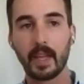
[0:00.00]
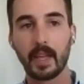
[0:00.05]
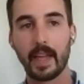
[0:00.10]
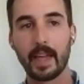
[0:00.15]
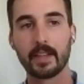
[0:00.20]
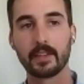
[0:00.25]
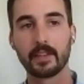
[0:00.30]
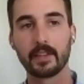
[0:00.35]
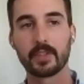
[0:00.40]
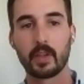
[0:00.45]

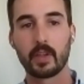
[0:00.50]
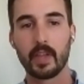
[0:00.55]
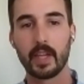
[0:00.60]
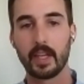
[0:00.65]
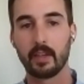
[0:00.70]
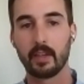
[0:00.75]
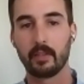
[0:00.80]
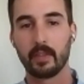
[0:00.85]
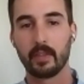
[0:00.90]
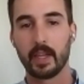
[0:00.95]
And so
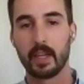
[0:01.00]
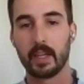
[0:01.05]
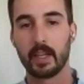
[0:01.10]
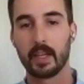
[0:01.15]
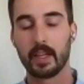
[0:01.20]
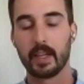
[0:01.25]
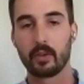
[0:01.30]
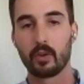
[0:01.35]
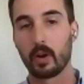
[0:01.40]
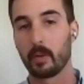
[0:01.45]

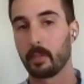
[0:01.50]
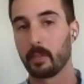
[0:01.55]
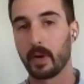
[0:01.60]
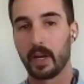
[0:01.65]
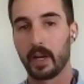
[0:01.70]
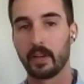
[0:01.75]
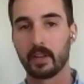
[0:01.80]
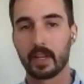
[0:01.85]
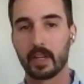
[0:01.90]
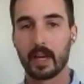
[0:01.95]
they
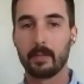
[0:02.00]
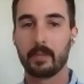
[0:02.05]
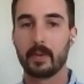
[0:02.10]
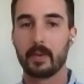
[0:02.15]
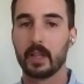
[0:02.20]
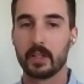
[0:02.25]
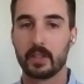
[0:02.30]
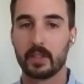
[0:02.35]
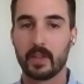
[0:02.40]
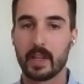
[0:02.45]
incorporated the
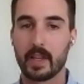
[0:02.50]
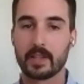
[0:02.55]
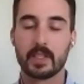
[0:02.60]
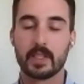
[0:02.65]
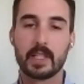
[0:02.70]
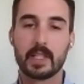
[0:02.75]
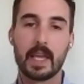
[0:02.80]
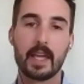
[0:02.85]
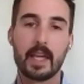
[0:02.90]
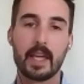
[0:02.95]
company in
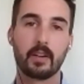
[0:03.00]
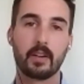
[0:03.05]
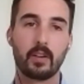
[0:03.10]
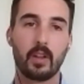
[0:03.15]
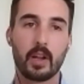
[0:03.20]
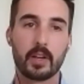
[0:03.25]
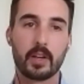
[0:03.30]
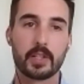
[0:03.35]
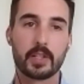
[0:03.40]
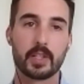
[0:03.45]
2010 and
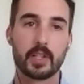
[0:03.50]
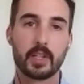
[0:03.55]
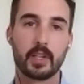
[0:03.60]
launched